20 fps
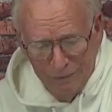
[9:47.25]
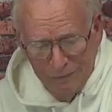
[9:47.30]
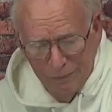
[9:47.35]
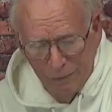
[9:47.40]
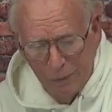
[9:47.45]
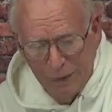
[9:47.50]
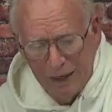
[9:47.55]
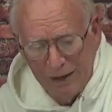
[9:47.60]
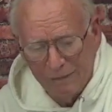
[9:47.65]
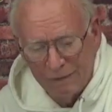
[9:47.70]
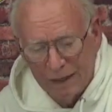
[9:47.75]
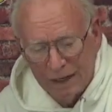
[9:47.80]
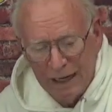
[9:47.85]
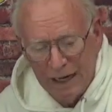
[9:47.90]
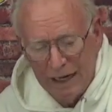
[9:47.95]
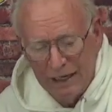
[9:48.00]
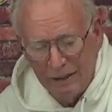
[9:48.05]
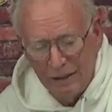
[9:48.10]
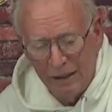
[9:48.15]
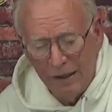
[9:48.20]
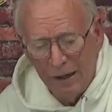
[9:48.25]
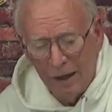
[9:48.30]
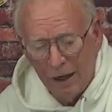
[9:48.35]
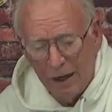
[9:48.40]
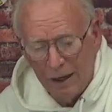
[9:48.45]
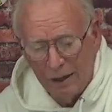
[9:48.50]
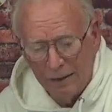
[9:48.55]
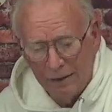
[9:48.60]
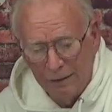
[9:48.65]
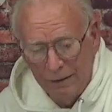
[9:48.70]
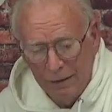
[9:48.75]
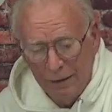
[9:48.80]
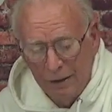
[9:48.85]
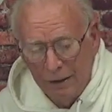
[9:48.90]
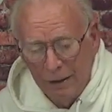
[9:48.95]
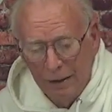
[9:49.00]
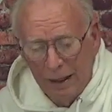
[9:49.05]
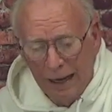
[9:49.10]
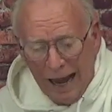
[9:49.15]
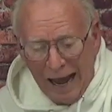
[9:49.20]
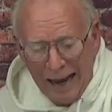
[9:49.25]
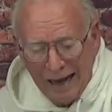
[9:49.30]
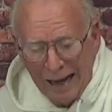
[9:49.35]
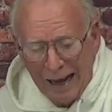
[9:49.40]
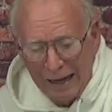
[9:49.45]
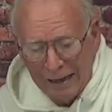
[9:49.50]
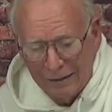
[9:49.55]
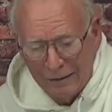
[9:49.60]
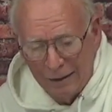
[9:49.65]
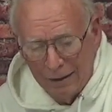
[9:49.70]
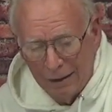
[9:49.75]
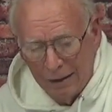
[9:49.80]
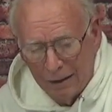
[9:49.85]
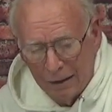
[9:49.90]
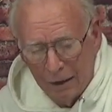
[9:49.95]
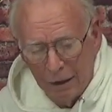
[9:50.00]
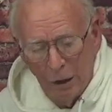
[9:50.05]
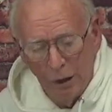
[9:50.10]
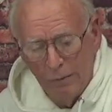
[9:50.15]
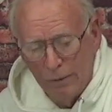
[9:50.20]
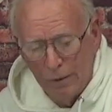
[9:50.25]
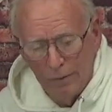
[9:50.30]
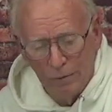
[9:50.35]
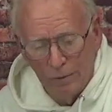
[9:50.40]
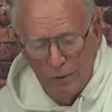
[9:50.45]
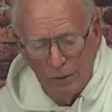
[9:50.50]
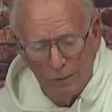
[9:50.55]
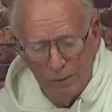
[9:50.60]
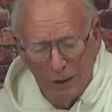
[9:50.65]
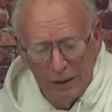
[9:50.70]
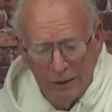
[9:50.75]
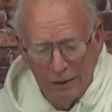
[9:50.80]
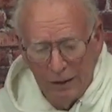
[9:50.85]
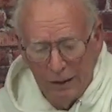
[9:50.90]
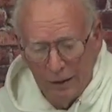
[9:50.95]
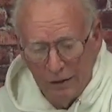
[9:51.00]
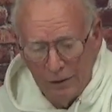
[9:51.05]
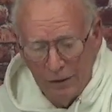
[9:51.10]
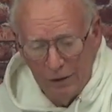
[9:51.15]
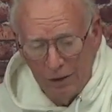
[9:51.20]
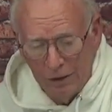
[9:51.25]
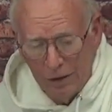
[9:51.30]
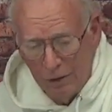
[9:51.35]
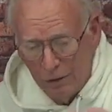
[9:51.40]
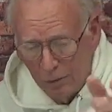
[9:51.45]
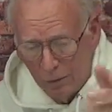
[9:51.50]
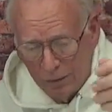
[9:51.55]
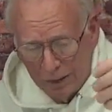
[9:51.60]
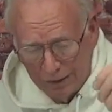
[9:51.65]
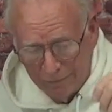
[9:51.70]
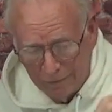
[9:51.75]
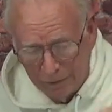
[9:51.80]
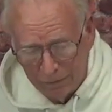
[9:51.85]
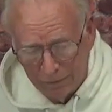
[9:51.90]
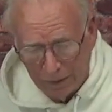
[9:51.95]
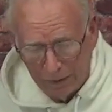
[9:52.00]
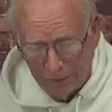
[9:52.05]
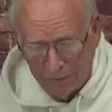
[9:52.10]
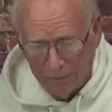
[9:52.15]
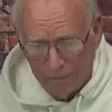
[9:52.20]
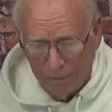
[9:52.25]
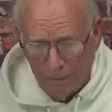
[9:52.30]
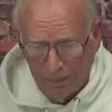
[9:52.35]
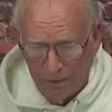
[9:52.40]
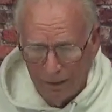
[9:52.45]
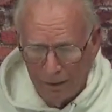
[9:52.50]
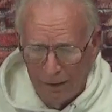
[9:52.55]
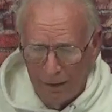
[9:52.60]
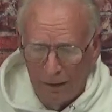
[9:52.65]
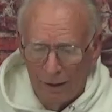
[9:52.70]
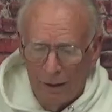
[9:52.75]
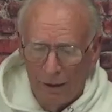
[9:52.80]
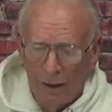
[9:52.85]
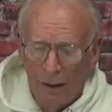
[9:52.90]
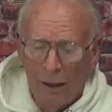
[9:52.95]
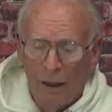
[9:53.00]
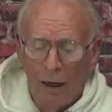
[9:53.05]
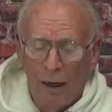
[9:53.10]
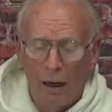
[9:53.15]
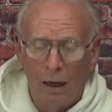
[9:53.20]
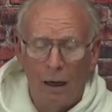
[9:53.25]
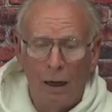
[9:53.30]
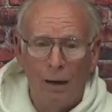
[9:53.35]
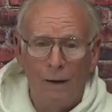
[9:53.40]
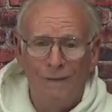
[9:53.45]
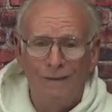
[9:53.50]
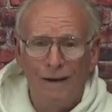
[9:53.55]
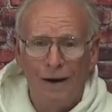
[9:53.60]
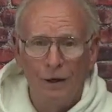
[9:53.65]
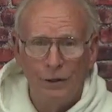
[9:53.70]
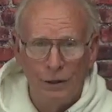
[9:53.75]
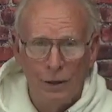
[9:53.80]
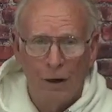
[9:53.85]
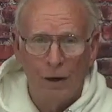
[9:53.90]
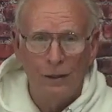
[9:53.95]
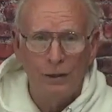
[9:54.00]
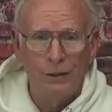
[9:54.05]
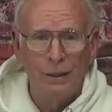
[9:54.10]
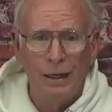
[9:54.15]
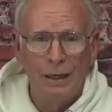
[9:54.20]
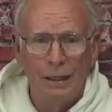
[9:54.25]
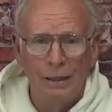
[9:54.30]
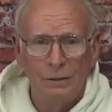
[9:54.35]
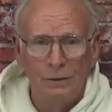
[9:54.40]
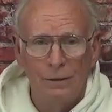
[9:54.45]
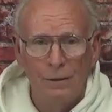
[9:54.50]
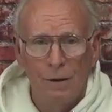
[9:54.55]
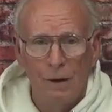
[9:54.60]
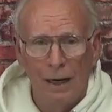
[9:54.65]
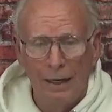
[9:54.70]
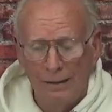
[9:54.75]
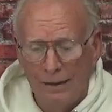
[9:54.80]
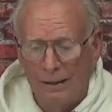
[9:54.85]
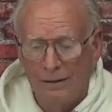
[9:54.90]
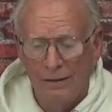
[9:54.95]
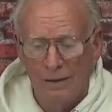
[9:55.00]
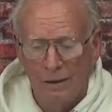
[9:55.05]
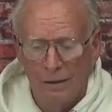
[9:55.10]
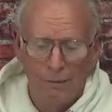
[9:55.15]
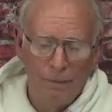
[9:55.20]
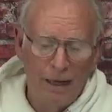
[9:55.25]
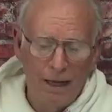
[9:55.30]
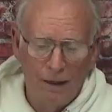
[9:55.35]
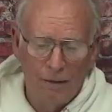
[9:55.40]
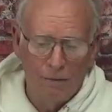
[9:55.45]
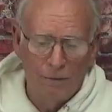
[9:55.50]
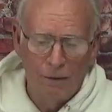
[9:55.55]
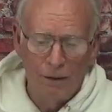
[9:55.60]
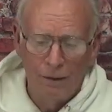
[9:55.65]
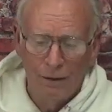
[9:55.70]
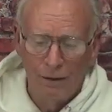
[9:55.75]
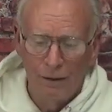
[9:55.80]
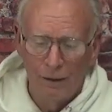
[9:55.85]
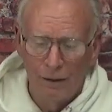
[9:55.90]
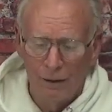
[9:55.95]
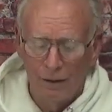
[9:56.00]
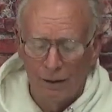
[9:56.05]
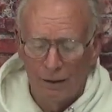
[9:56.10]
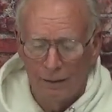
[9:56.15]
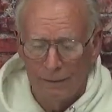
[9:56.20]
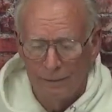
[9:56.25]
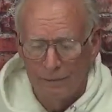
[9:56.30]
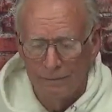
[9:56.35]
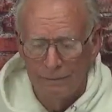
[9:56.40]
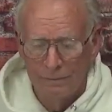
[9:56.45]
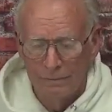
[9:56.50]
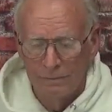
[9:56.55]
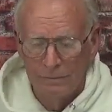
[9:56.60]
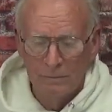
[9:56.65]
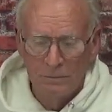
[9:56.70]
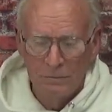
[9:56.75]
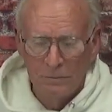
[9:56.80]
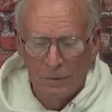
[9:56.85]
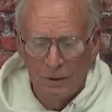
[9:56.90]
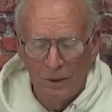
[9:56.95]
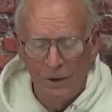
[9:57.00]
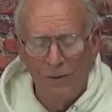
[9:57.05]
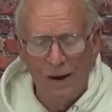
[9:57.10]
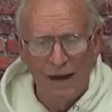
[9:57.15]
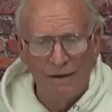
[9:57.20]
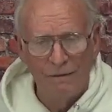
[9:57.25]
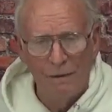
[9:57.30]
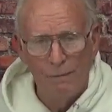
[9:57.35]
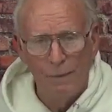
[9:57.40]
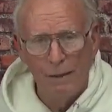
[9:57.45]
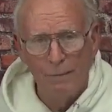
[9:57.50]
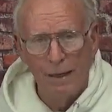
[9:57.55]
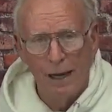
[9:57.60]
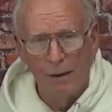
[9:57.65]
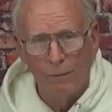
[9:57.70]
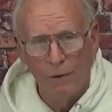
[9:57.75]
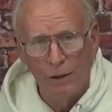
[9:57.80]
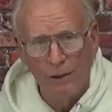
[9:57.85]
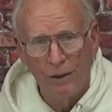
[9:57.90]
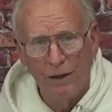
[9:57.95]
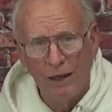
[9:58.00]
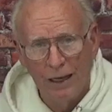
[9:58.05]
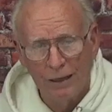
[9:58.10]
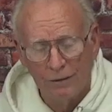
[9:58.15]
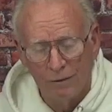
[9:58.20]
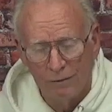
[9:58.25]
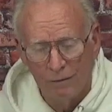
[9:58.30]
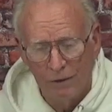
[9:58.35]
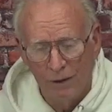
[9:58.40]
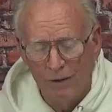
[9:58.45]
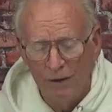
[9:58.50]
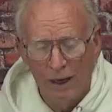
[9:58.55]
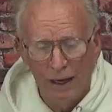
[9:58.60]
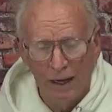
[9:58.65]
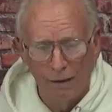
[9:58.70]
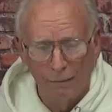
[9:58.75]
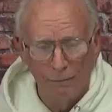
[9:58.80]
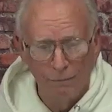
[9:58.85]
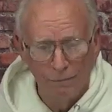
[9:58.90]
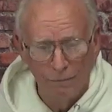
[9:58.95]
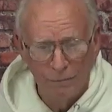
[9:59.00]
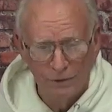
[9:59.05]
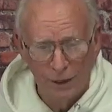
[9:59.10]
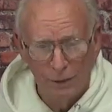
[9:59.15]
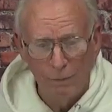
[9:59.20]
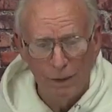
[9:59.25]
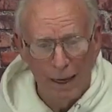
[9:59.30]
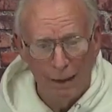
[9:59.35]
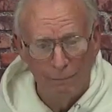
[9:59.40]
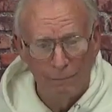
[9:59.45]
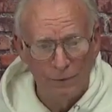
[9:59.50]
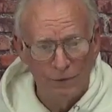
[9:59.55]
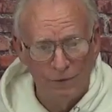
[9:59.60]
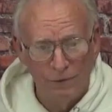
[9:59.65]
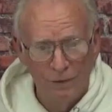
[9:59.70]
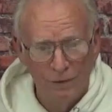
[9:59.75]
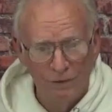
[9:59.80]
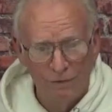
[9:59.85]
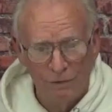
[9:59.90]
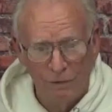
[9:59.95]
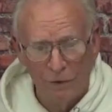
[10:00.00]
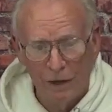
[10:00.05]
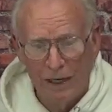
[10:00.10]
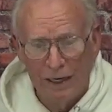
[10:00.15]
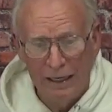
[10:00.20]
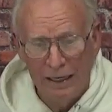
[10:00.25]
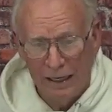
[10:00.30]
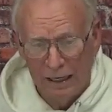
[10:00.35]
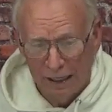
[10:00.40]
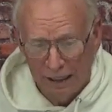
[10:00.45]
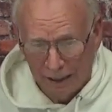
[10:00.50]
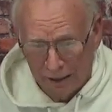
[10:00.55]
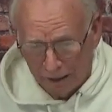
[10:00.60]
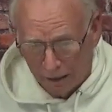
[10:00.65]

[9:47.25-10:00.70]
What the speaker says: whatever kind you got. I like the little aluminum ones, but you can use whatever you want. A yardstick is great. This is a metal one. Don't have to be metal. You can get them sometimes free at a